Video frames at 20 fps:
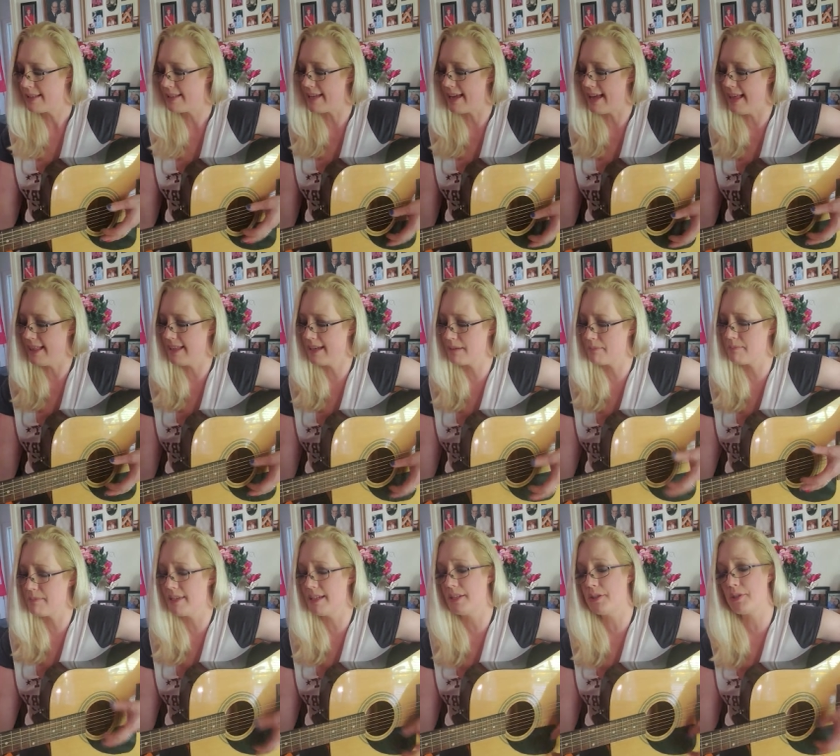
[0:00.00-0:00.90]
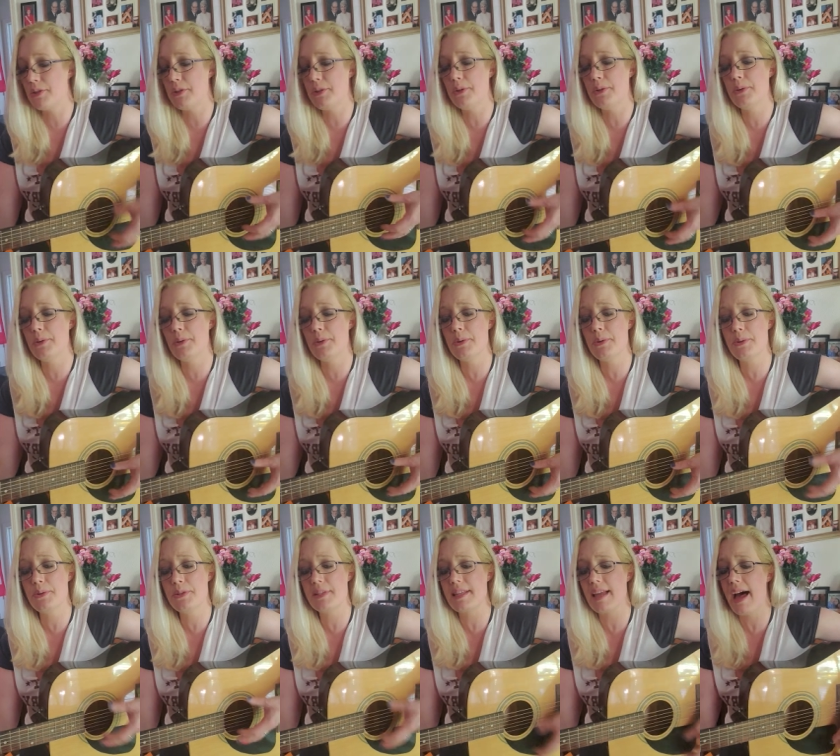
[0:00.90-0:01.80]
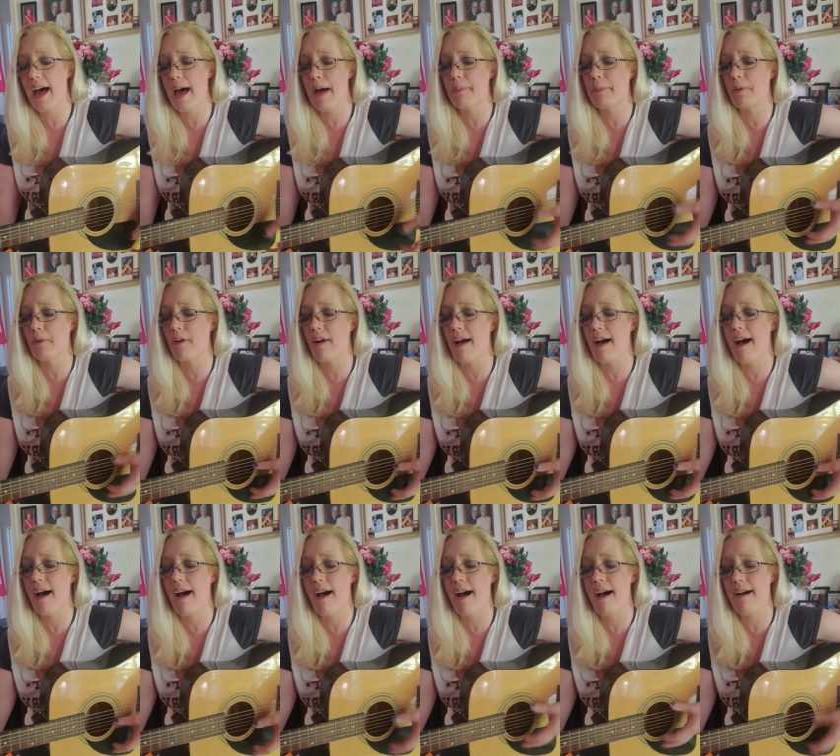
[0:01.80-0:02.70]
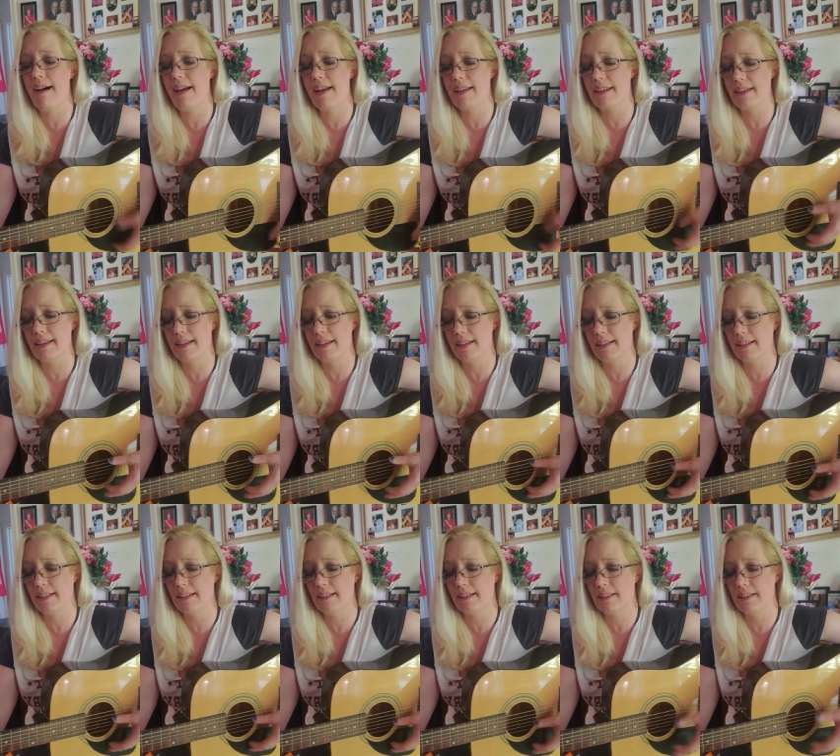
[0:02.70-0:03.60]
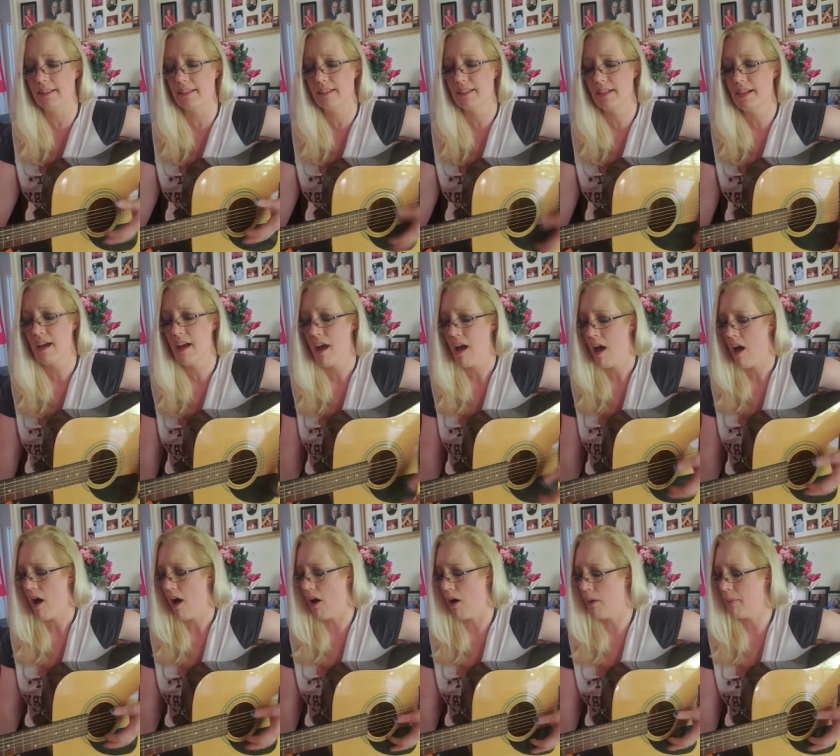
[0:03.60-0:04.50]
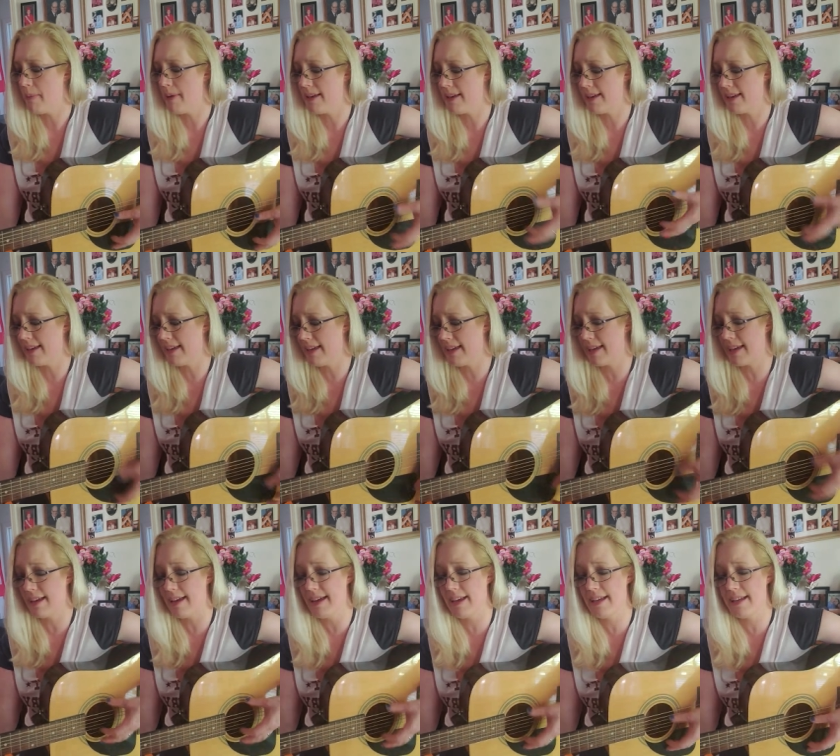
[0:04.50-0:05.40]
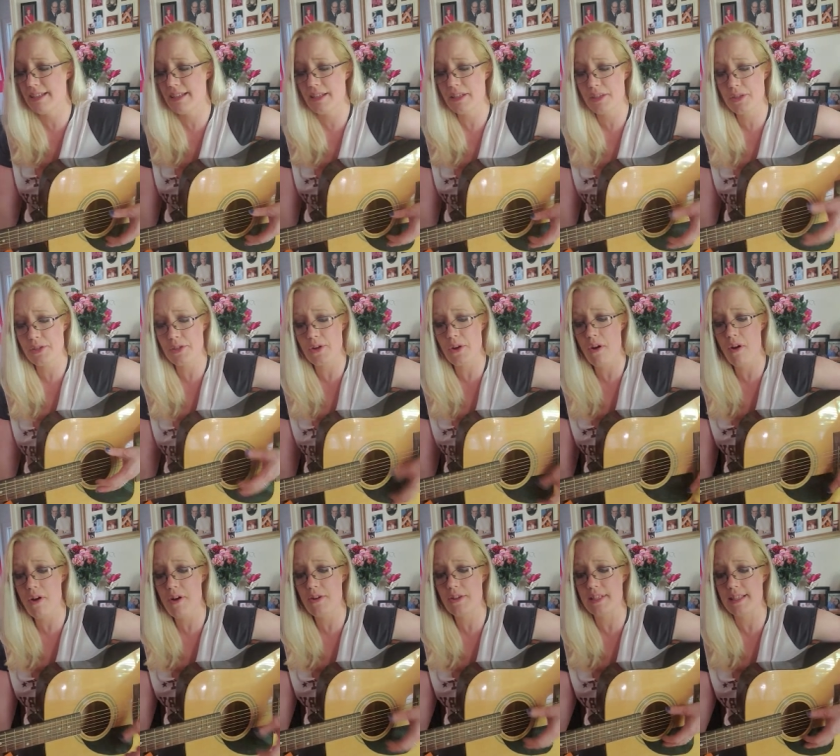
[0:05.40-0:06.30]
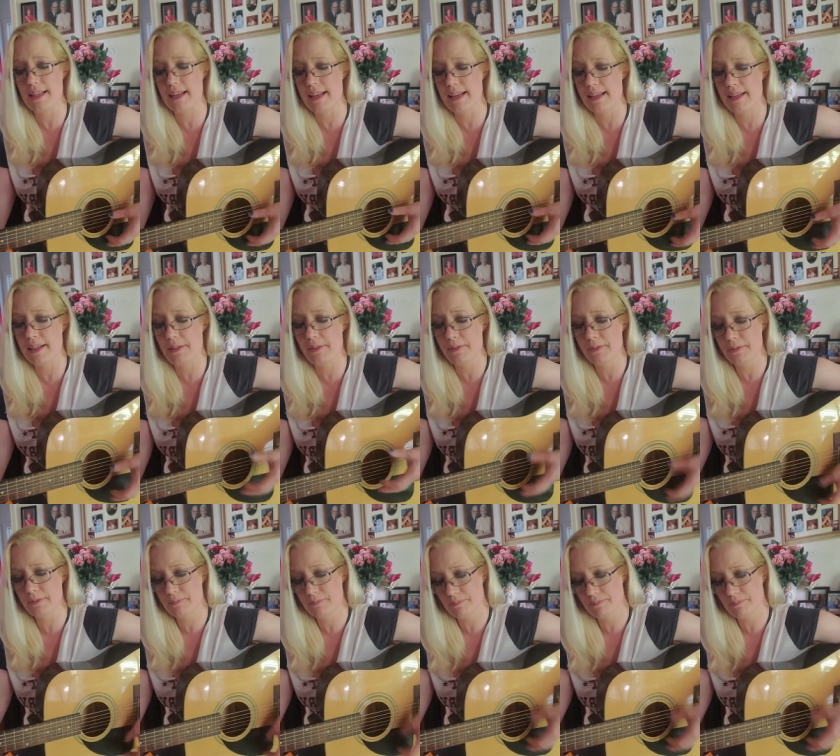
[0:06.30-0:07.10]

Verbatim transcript: telling me to stop crying, all because you're safe.